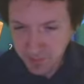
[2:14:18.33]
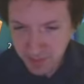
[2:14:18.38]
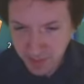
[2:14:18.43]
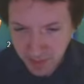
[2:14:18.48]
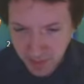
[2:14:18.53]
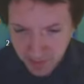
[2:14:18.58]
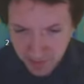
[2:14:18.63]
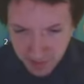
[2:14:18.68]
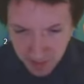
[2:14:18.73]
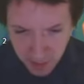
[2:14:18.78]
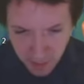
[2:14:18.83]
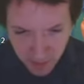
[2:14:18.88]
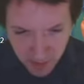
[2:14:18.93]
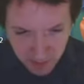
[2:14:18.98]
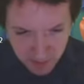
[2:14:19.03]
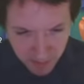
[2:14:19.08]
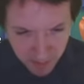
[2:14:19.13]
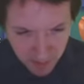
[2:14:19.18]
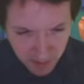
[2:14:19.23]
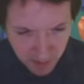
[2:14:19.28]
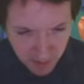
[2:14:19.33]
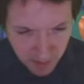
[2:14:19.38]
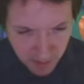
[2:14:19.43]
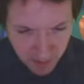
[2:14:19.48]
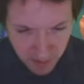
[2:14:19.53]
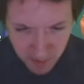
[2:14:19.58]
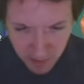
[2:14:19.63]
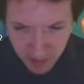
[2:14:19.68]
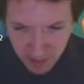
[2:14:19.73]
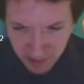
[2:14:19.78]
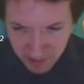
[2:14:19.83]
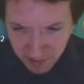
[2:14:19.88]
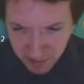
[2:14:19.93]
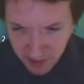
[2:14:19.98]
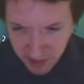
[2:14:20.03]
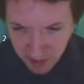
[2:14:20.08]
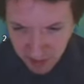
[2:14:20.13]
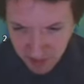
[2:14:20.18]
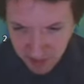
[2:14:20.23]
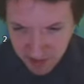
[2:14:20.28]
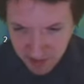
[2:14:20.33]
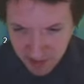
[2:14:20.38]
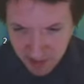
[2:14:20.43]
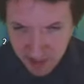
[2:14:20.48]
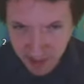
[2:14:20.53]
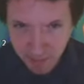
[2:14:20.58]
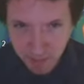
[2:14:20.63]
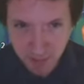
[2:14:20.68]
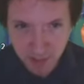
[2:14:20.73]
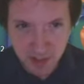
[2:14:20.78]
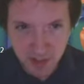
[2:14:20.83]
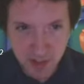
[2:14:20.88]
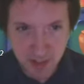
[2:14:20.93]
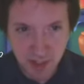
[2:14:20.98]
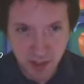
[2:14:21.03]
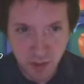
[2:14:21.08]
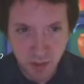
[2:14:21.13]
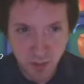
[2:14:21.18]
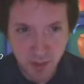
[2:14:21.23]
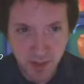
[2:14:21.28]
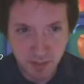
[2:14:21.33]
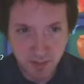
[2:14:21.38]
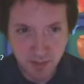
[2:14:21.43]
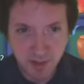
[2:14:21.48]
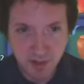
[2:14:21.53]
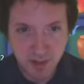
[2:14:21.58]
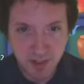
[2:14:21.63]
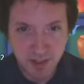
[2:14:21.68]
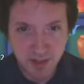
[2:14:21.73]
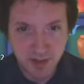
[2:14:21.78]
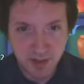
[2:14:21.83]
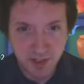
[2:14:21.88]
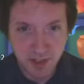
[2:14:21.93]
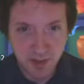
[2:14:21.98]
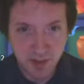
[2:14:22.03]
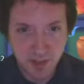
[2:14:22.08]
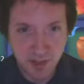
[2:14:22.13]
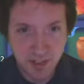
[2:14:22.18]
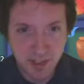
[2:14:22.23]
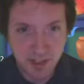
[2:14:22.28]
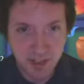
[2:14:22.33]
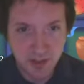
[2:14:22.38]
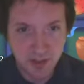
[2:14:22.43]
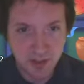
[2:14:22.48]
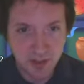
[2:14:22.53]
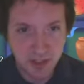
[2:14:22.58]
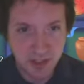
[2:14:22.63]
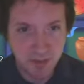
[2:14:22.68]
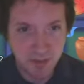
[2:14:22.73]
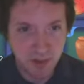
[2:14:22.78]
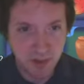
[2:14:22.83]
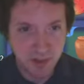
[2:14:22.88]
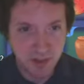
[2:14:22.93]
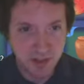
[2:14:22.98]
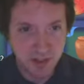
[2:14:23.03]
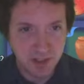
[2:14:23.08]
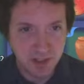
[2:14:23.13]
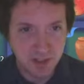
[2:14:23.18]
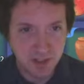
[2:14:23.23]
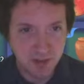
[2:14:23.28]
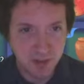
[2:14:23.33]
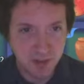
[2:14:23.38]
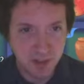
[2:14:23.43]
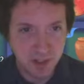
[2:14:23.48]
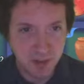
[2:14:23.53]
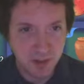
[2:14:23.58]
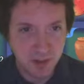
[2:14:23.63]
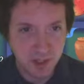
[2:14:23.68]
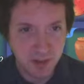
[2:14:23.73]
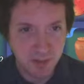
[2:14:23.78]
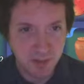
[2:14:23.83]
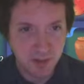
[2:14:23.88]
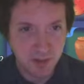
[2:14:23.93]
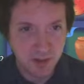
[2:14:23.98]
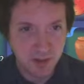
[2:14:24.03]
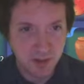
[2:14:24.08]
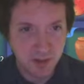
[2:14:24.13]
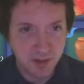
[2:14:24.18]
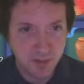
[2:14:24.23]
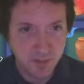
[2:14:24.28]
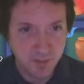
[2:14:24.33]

Add to quick bar. Okay, there's no like separate equip thing, so I guess I'll just put these on my quick bar.